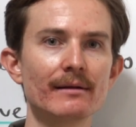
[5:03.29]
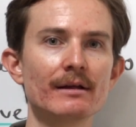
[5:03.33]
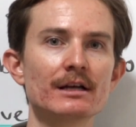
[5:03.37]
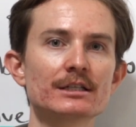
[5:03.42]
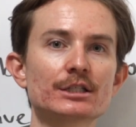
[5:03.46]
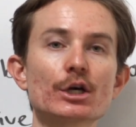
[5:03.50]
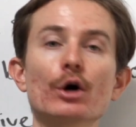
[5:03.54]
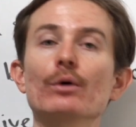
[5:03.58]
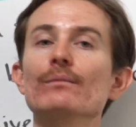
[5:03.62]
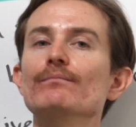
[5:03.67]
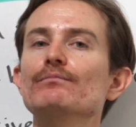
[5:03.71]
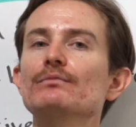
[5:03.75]

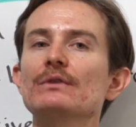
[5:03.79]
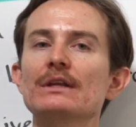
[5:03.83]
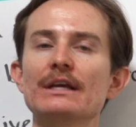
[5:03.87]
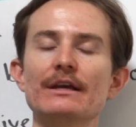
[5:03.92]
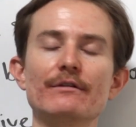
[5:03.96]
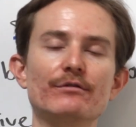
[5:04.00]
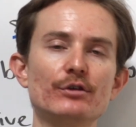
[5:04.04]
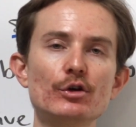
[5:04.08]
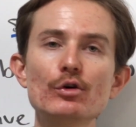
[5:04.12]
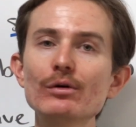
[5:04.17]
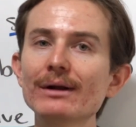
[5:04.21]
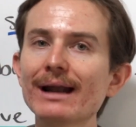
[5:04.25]
So
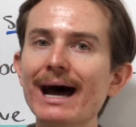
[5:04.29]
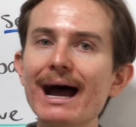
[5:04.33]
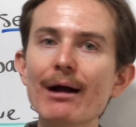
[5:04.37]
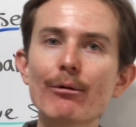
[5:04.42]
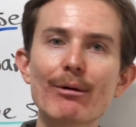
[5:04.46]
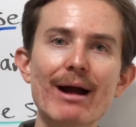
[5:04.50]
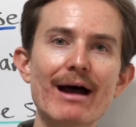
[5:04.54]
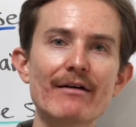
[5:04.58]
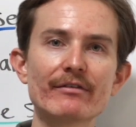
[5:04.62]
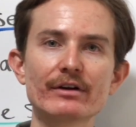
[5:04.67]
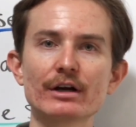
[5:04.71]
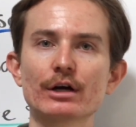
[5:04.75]
if you and I
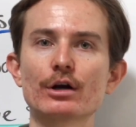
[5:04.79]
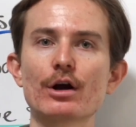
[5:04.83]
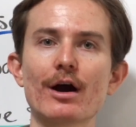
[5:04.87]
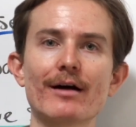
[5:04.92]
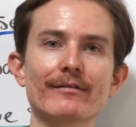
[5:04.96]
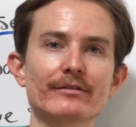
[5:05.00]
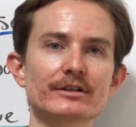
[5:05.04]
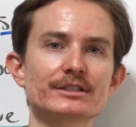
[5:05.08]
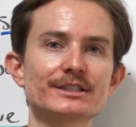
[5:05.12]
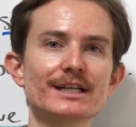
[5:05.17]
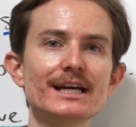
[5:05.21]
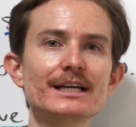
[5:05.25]
were having a
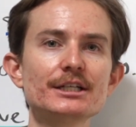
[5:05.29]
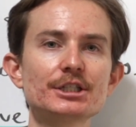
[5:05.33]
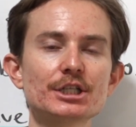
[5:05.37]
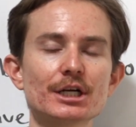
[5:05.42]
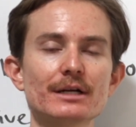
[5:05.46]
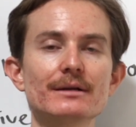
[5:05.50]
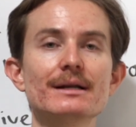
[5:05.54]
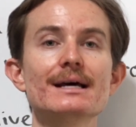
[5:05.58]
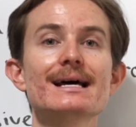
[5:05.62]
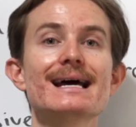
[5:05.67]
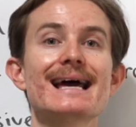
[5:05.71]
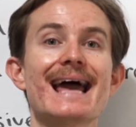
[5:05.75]

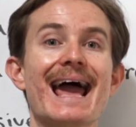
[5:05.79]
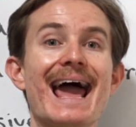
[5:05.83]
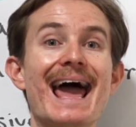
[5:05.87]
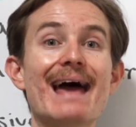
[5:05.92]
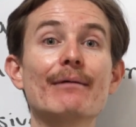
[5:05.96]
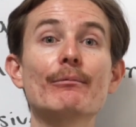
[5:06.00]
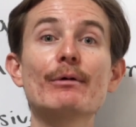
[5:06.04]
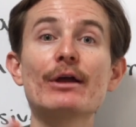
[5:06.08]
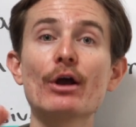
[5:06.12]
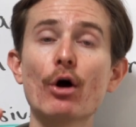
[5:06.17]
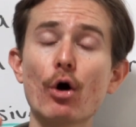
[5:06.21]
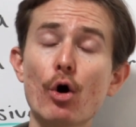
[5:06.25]
conversation
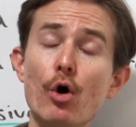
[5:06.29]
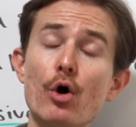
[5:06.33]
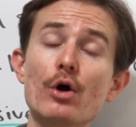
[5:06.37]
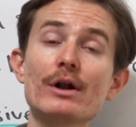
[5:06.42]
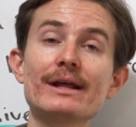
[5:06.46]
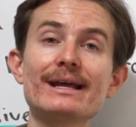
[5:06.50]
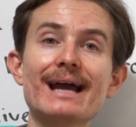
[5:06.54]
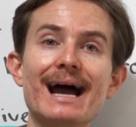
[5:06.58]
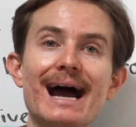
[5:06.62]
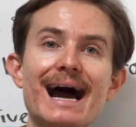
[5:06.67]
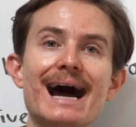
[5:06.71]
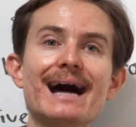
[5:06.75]
and we
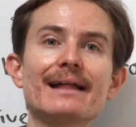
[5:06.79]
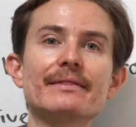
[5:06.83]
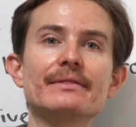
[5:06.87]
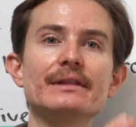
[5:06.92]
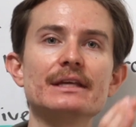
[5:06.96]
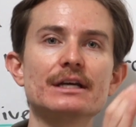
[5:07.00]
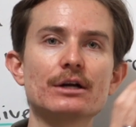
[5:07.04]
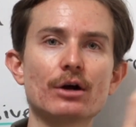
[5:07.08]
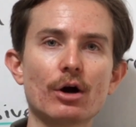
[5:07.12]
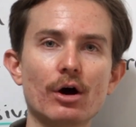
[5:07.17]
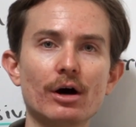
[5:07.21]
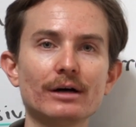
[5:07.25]
already had
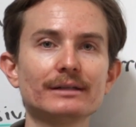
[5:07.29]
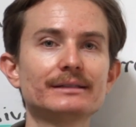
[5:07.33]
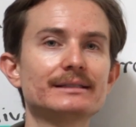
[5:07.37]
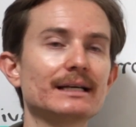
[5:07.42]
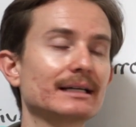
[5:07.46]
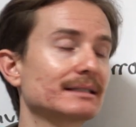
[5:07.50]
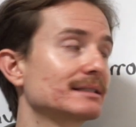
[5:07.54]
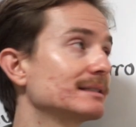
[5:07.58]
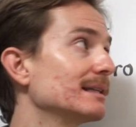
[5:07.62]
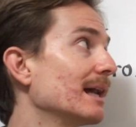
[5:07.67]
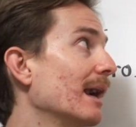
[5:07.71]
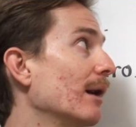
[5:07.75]
the
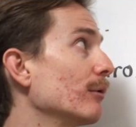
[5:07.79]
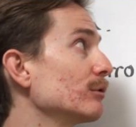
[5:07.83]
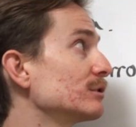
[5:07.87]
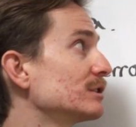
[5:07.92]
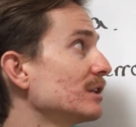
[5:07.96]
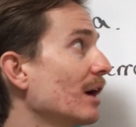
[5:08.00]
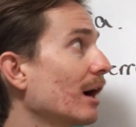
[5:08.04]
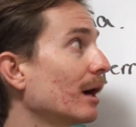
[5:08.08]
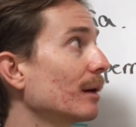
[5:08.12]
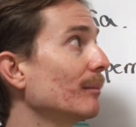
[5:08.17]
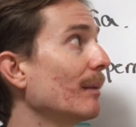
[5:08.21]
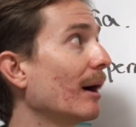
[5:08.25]
context that I was
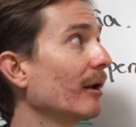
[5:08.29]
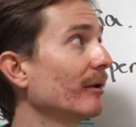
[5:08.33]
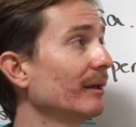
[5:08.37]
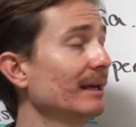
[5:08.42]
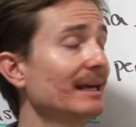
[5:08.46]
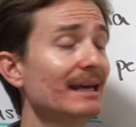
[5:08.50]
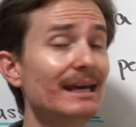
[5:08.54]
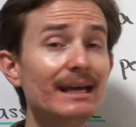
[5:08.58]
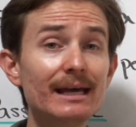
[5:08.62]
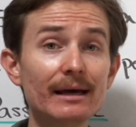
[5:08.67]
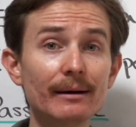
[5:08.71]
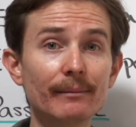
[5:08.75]
talking about
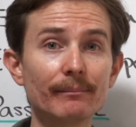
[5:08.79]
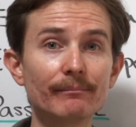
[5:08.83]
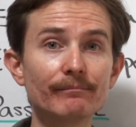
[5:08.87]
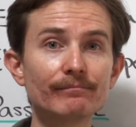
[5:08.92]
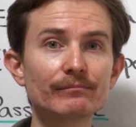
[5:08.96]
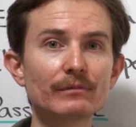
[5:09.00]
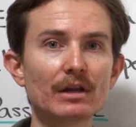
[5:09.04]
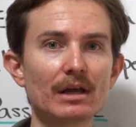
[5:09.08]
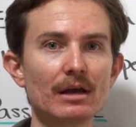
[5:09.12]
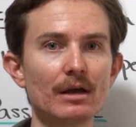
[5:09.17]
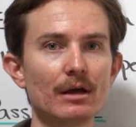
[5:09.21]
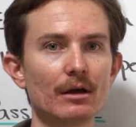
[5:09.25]
him,
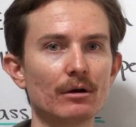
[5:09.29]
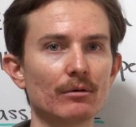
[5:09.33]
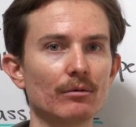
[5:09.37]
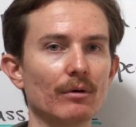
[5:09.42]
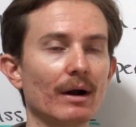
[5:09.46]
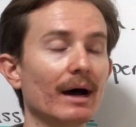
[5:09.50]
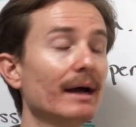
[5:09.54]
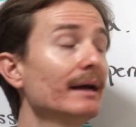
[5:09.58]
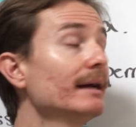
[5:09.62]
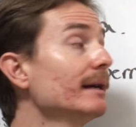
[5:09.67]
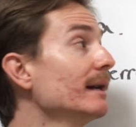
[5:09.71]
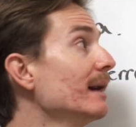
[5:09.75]

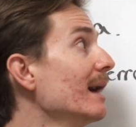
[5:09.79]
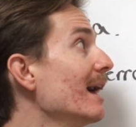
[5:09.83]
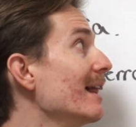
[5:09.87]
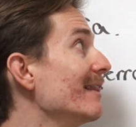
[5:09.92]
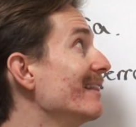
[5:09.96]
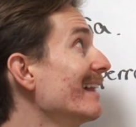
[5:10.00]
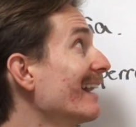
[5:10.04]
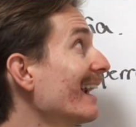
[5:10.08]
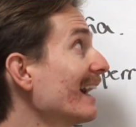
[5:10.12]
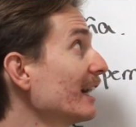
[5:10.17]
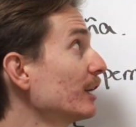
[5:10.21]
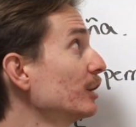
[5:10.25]
right?
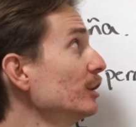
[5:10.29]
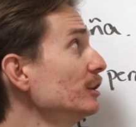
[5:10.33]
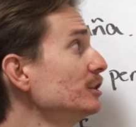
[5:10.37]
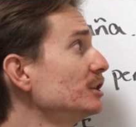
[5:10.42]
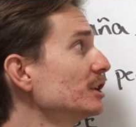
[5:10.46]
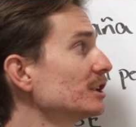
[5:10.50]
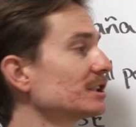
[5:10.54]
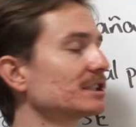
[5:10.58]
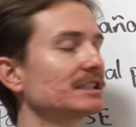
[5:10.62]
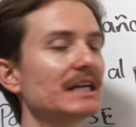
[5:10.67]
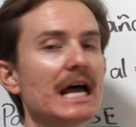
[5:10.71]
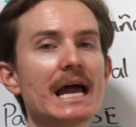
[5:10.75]
Then I could
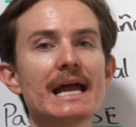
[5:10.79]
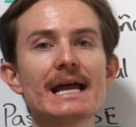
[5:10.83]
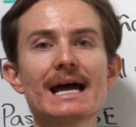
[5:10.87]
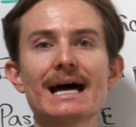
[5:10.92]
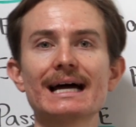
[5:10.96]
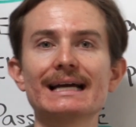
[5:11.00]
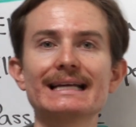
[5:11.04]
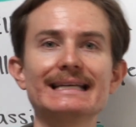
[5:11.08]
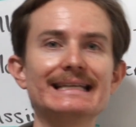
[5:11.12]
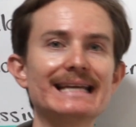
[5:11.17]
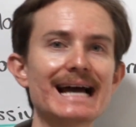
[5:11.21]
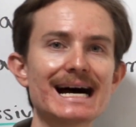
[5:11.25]
just say,
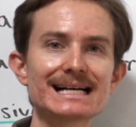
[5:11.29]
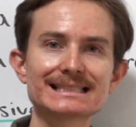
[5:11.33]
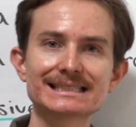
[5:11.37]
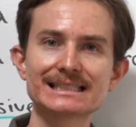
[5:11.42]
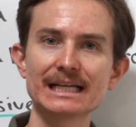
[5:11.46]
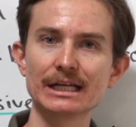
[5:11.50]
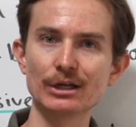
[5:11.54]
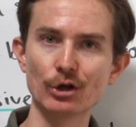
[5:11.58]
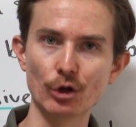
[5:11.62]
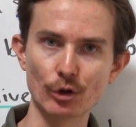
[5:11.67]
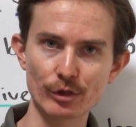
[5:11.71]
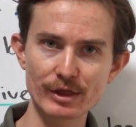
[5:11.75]
ya
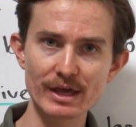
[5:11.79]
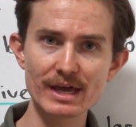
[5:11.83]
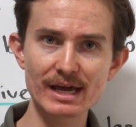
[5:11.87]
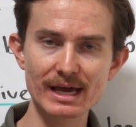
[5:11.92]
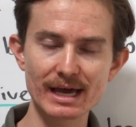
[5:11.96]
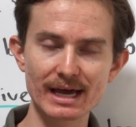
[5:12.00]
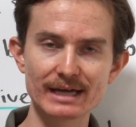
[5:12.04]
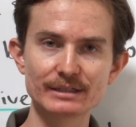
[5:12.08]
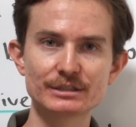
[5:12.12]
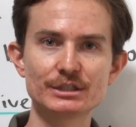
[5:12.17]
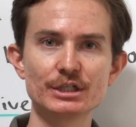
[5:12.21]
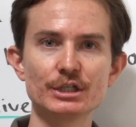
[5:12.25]
se lo
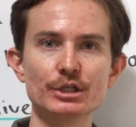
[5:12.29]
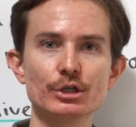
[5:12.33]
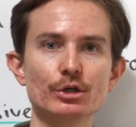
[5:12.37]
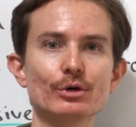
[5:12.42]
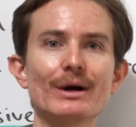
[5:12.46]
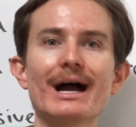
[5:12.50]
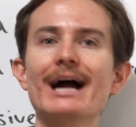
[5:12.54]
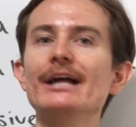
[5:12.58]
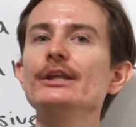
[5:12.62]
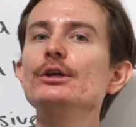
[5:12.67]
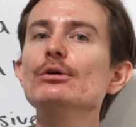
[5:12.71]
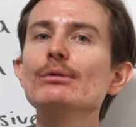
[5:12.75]
dije to
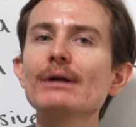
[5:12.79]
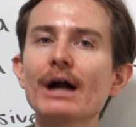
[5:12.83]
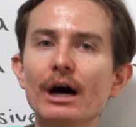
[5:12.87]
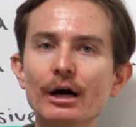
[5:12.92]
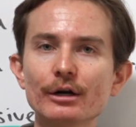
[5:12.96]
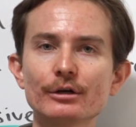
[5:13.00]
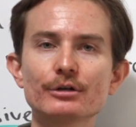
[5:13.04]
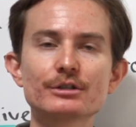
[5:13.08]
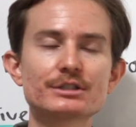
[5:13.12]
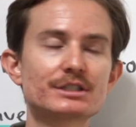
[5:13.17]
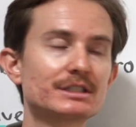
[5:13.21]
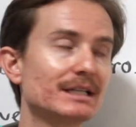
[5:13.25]
you, and you would
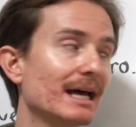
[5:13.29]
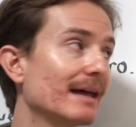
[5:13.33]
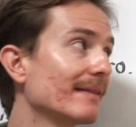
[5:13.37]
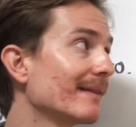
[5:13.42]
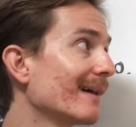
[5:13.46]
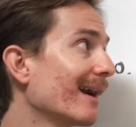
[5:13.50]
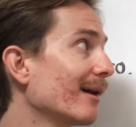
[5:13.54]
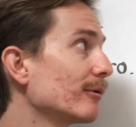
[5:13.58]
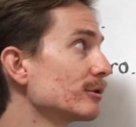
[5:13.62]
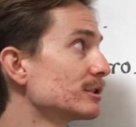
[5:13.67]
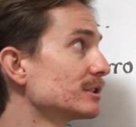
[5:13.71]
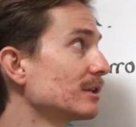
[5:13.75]
understand
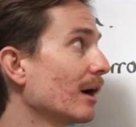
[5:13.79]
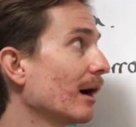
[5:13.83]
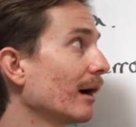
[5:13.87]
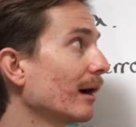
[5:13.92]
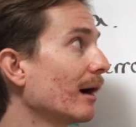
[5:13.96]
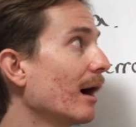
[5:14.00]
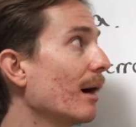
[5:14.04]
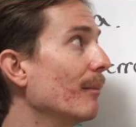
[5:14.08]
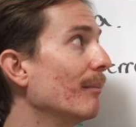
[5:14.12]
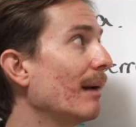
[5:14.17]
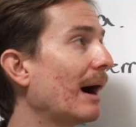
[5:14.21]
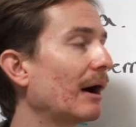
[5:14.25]
that I was
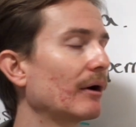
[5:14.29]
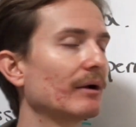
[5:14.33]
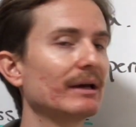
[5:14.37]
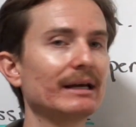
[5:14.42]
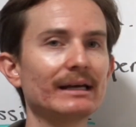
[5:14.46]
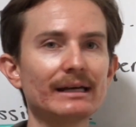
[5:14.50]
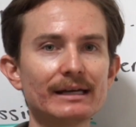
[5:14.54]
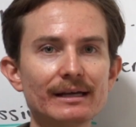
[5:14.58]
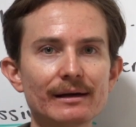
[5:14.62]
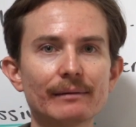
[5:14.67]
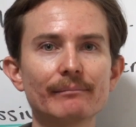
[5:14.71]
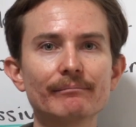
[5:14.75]
talking about
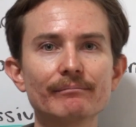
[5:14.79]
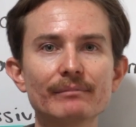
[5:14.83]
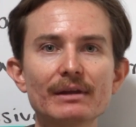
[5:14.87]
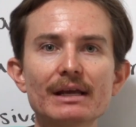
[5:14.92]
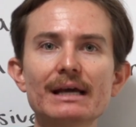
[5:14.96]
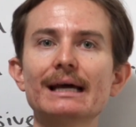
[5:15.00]
him.